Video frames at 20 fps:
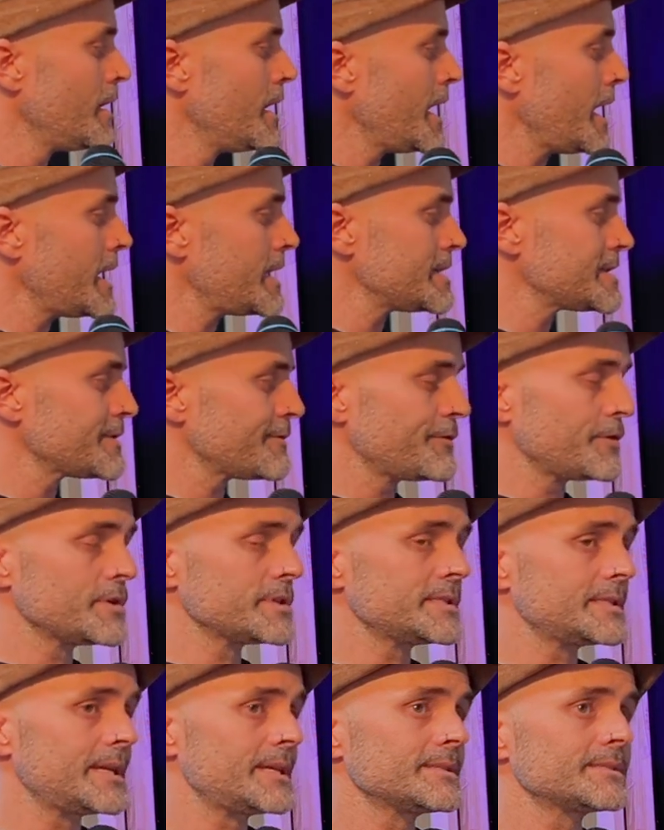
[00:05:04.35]
And as a first
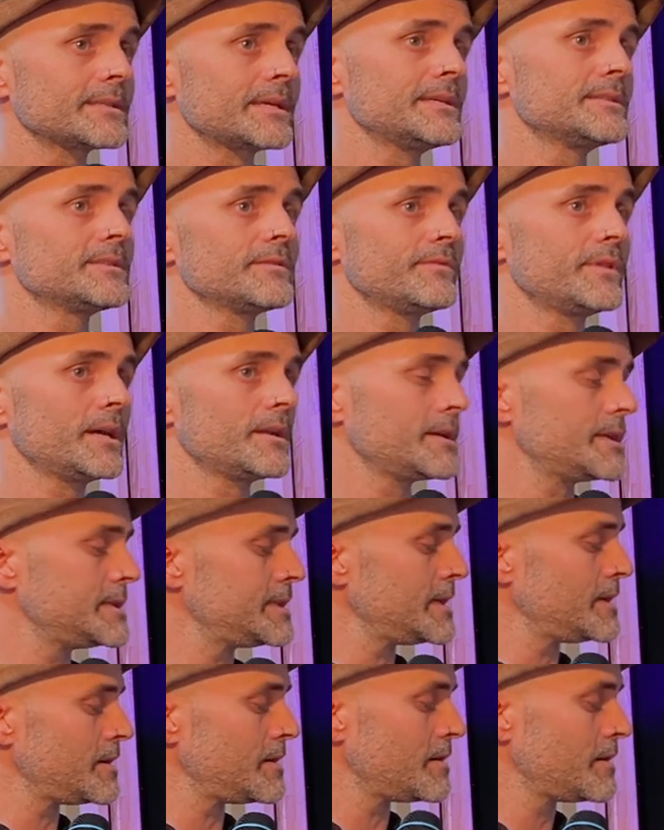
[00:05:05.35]
test case of that
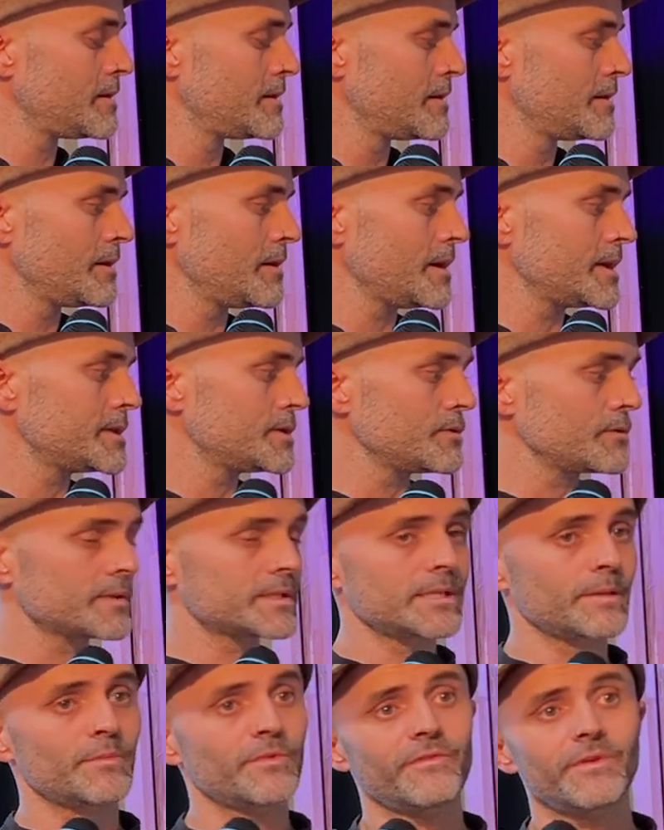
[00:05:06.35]
idea, I took
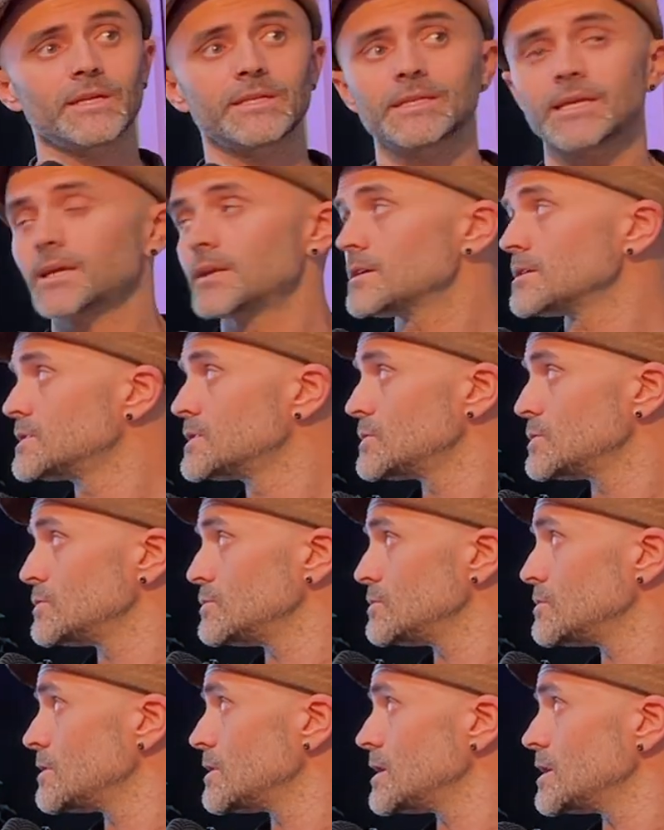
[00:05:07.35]
some of our data
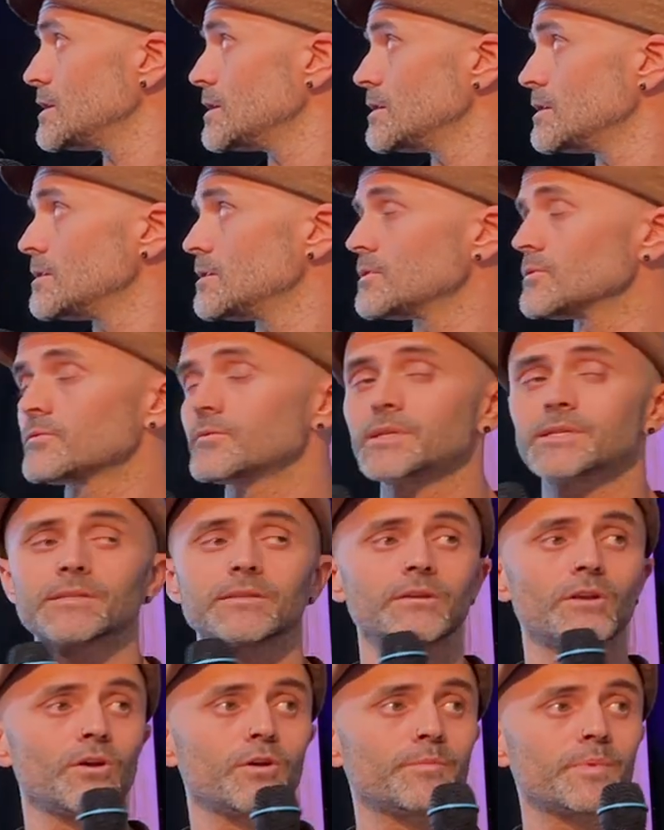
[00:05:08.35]
to a
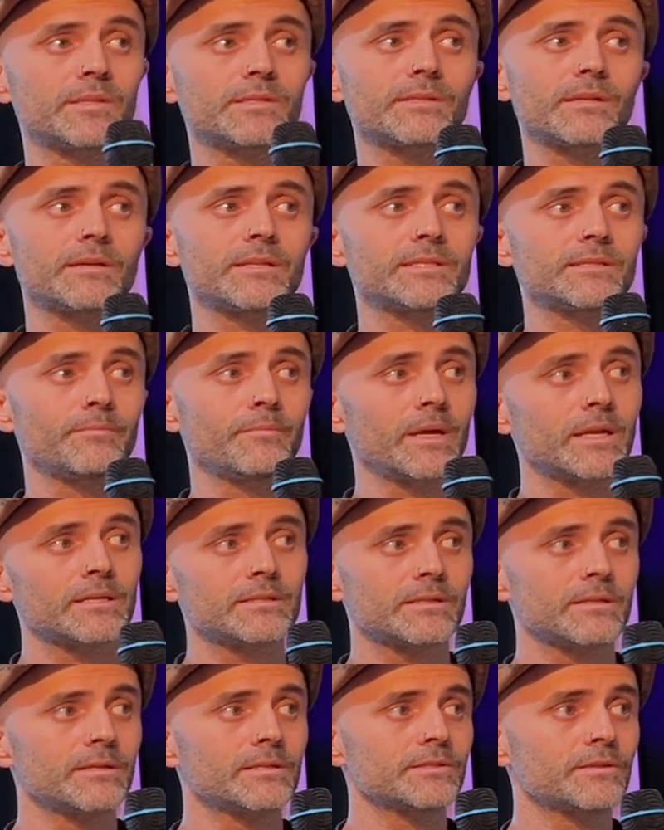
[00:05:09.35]
recent openscience and
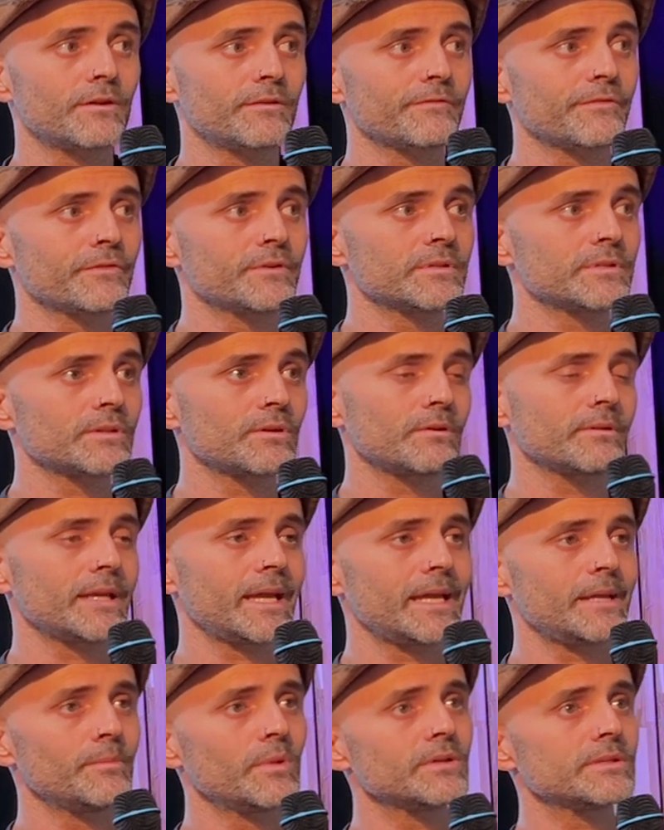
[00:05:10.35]
metascience conference called
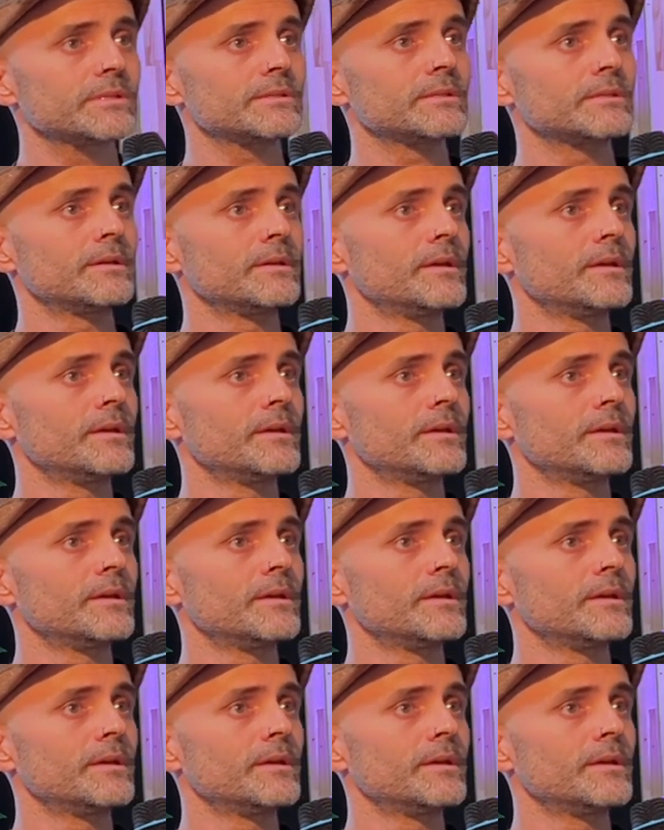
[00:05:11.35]
AIMOS,